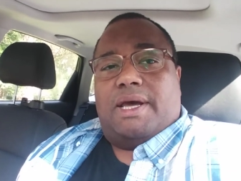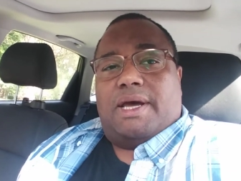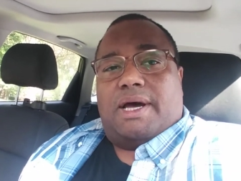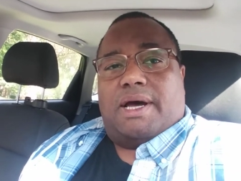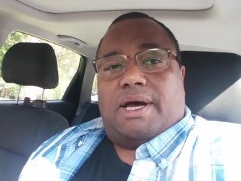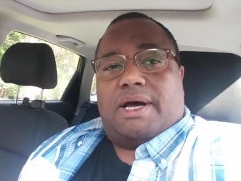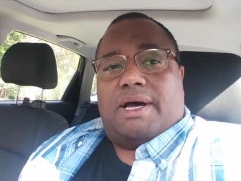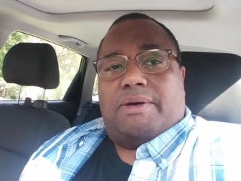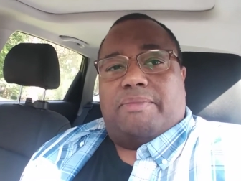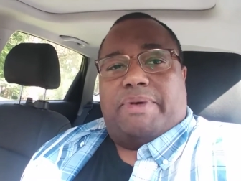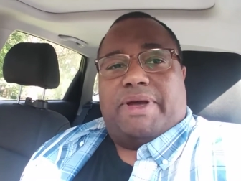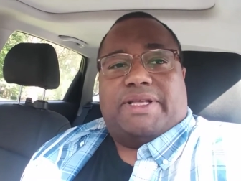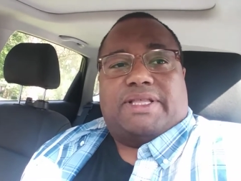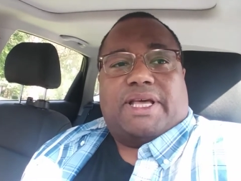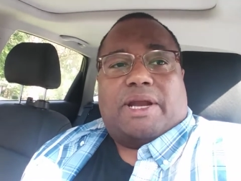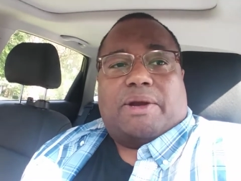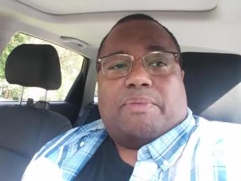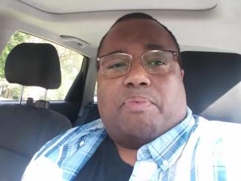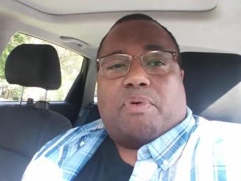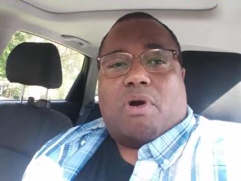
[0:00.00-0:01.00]
Uh, make
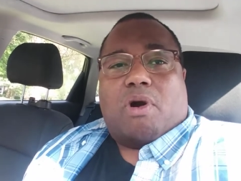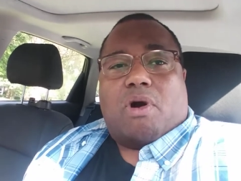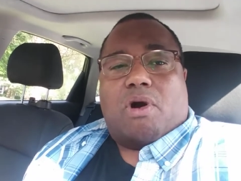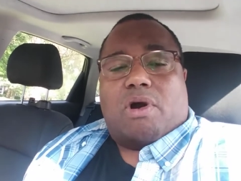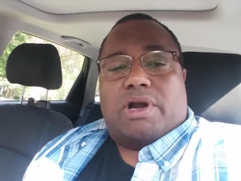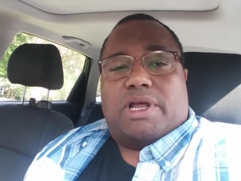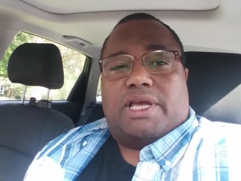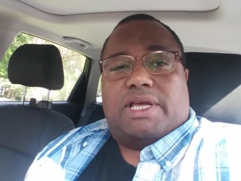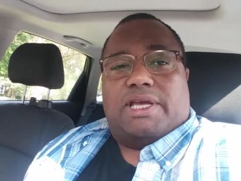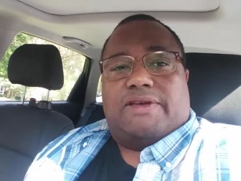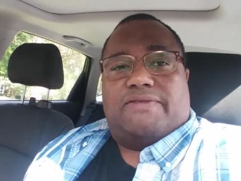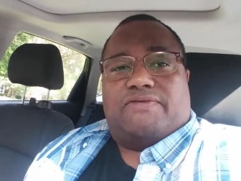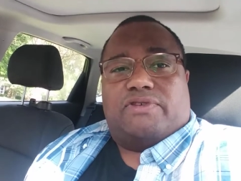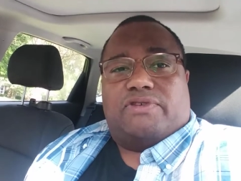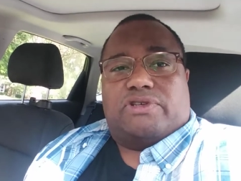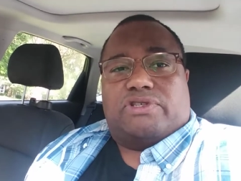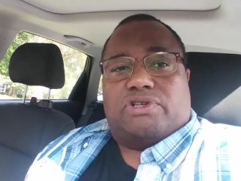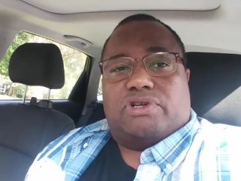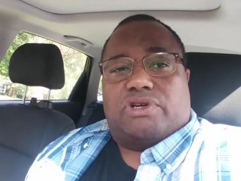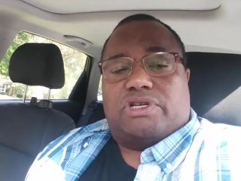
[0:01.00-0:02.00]
that a priority if
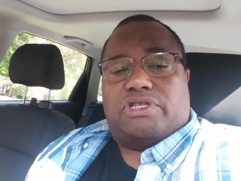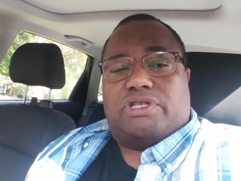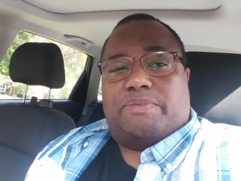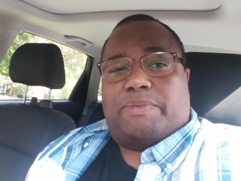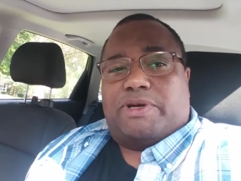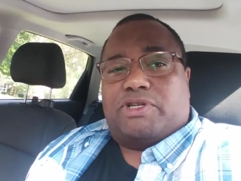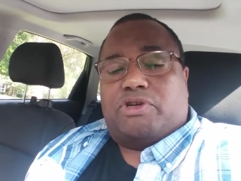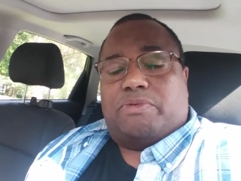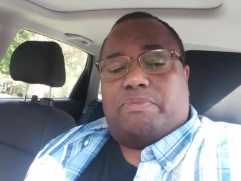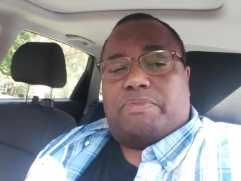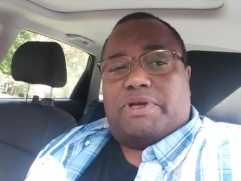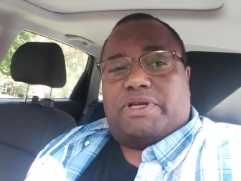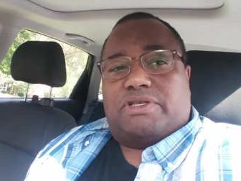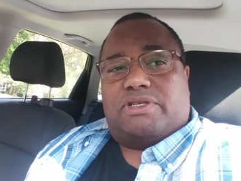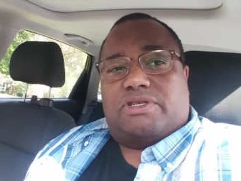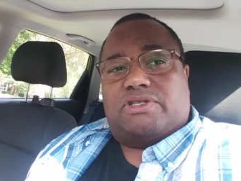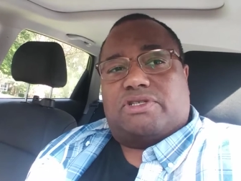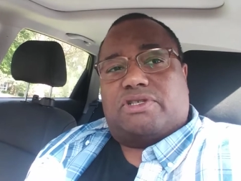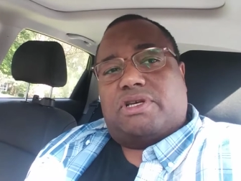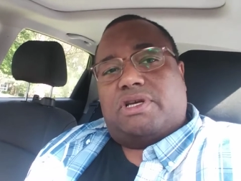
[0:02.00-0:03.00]
you're serious about your
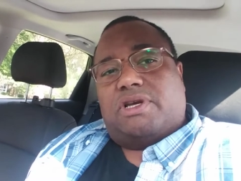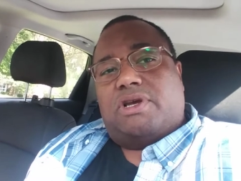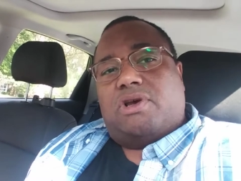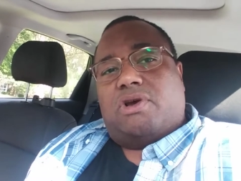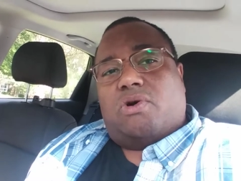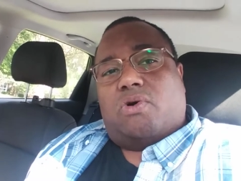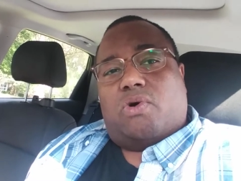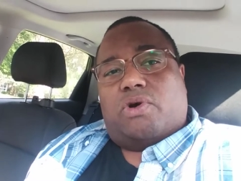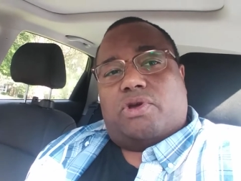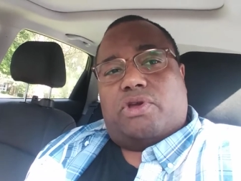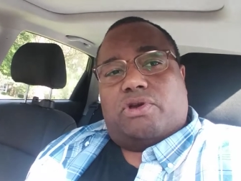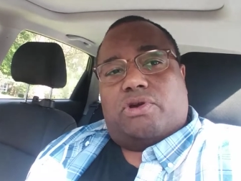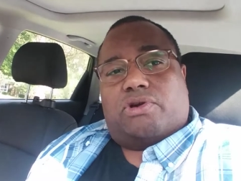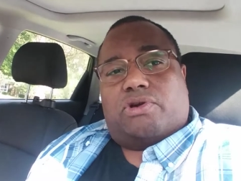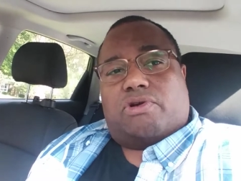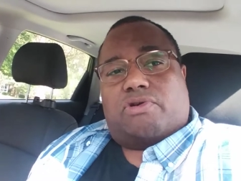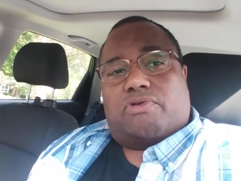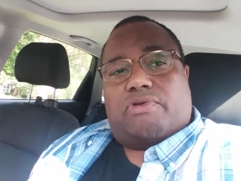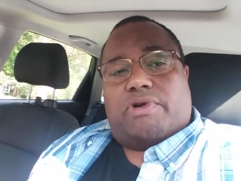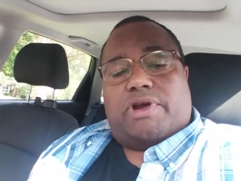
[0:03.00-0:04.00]
business or your
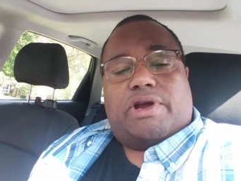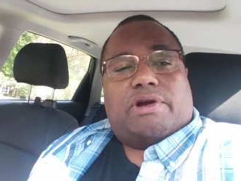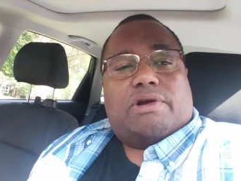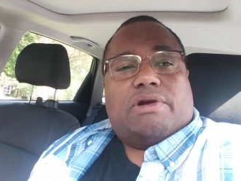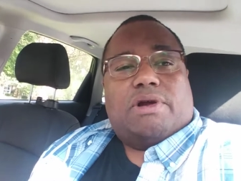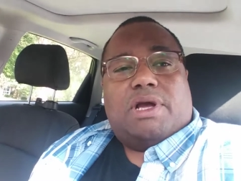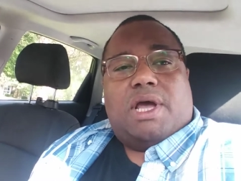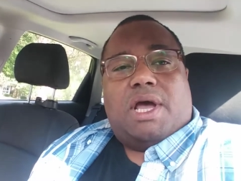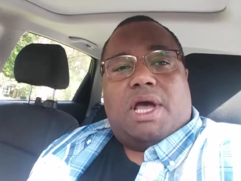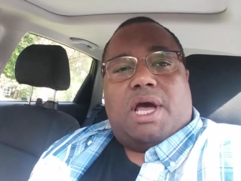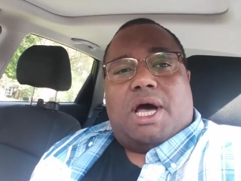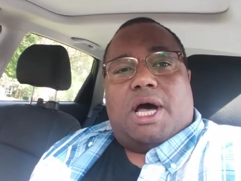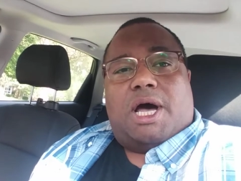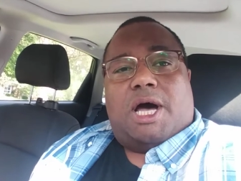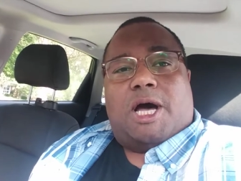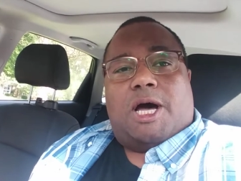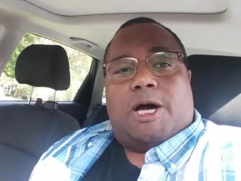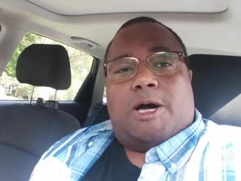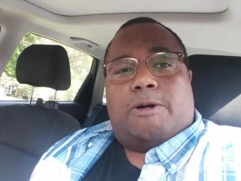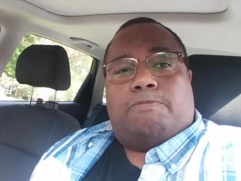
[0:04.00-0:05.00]
career.
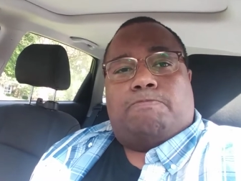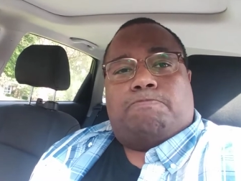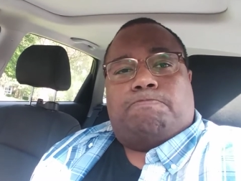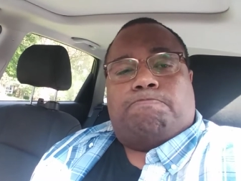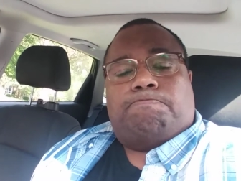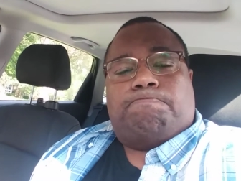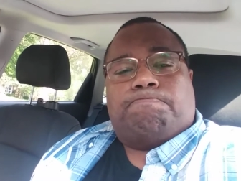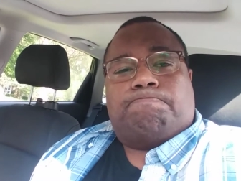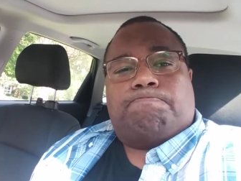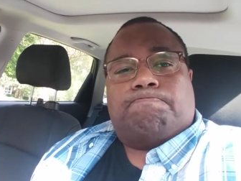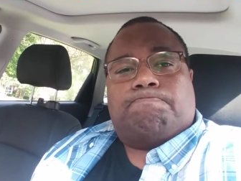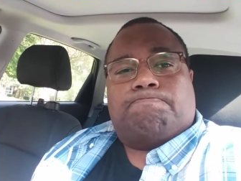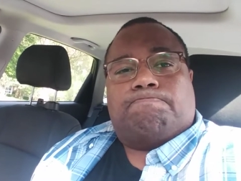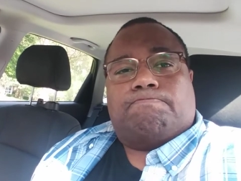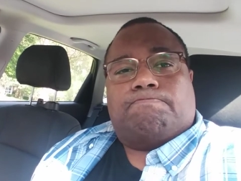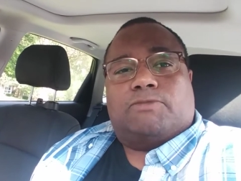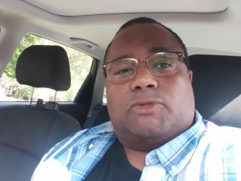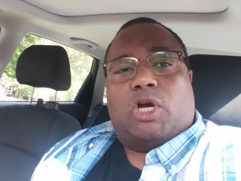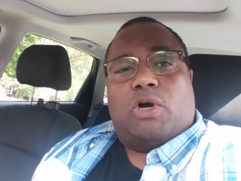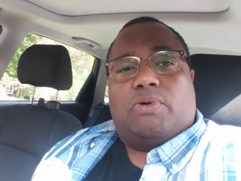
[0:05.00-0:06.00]
Um,
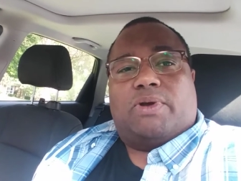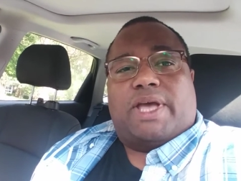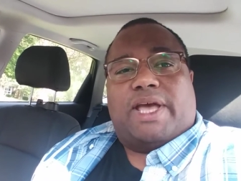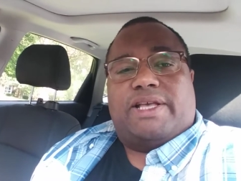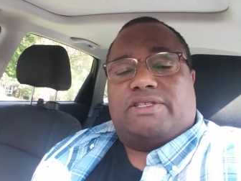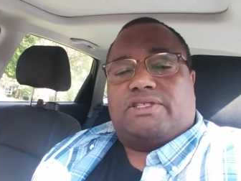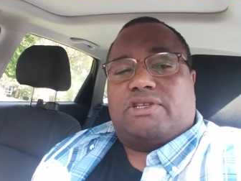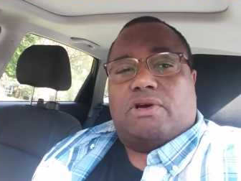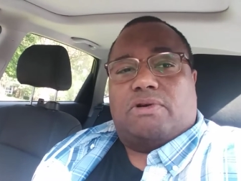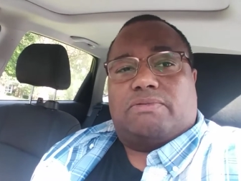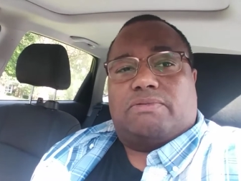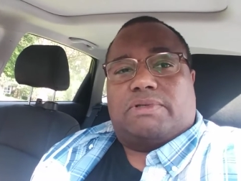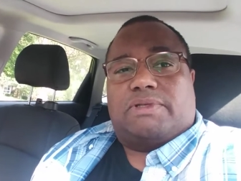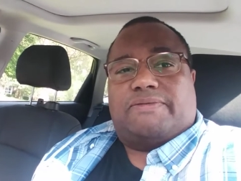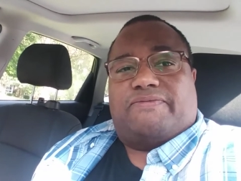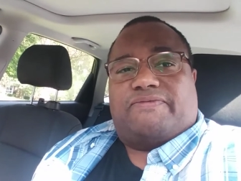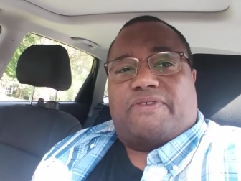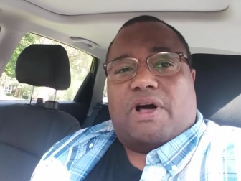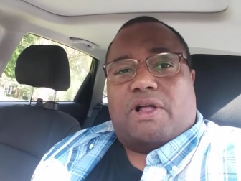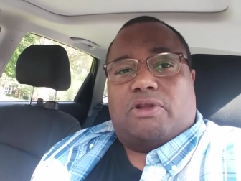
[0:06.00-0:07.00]
okay, so
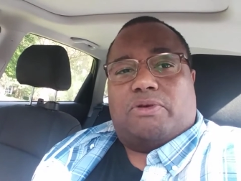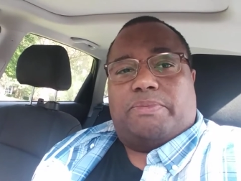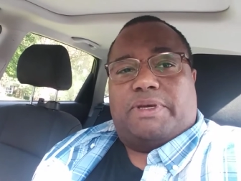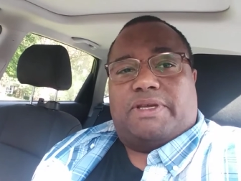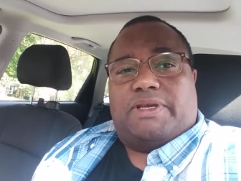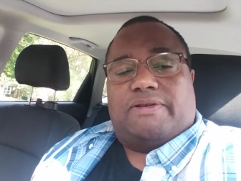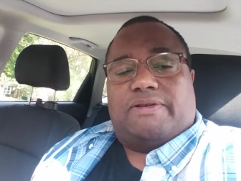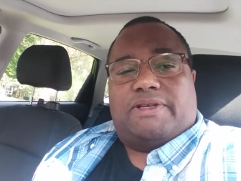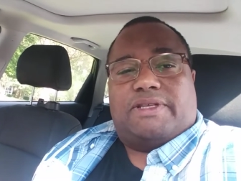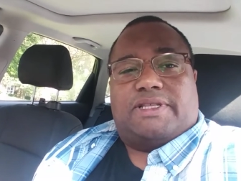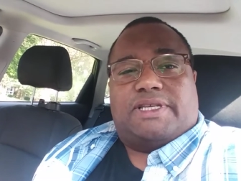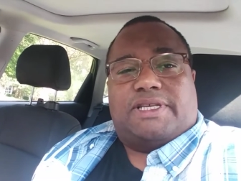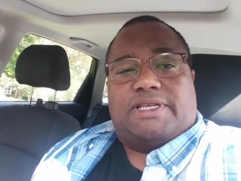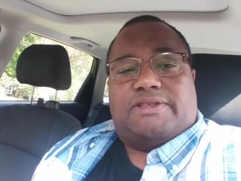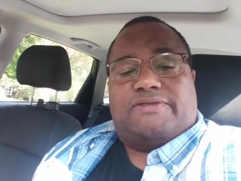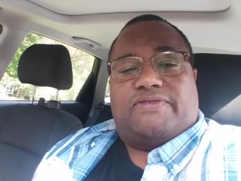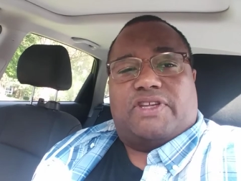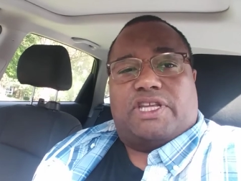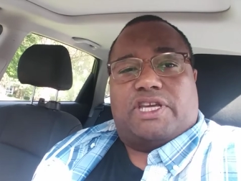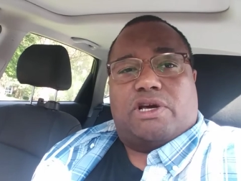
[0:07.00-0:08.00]
follow me these
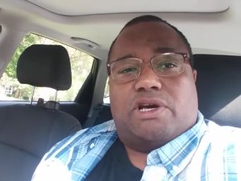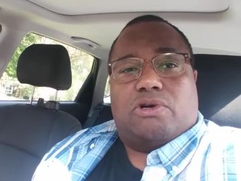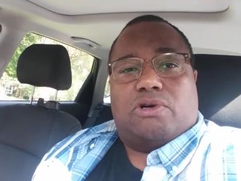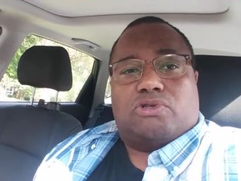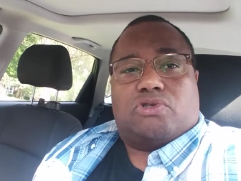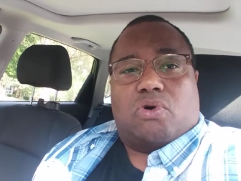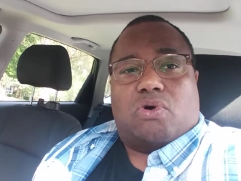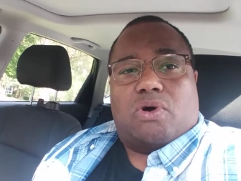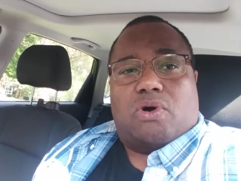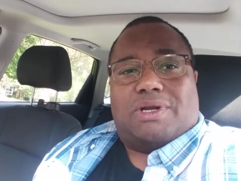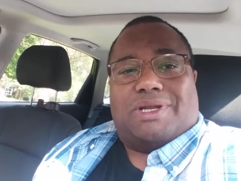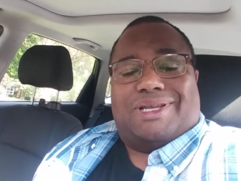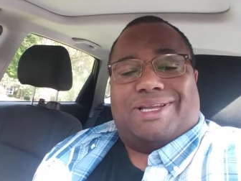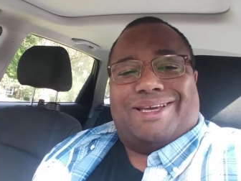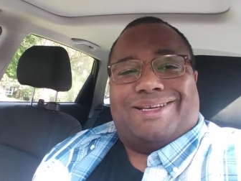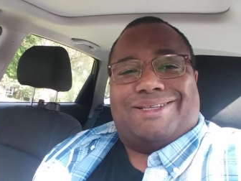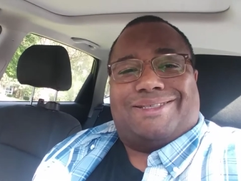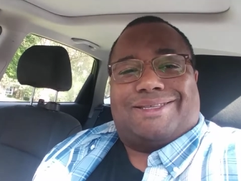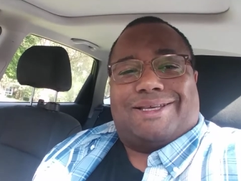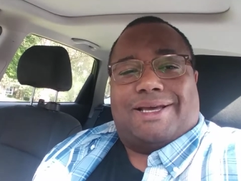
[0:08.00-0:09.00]
videos on
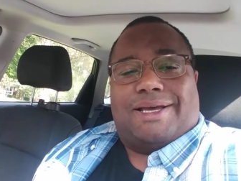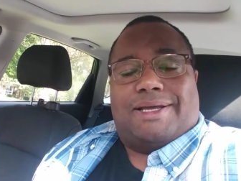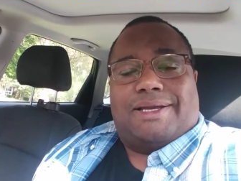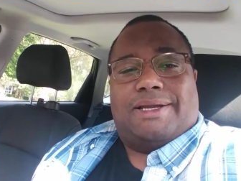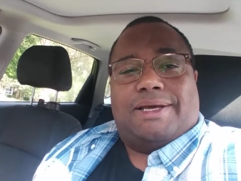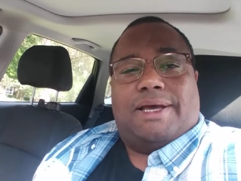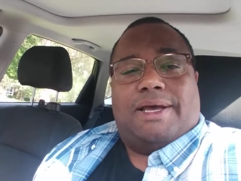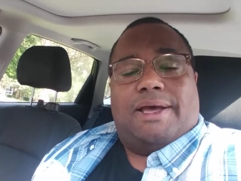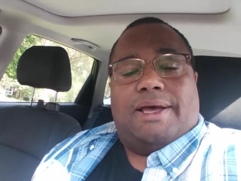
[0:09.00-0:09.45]
LinkedIn,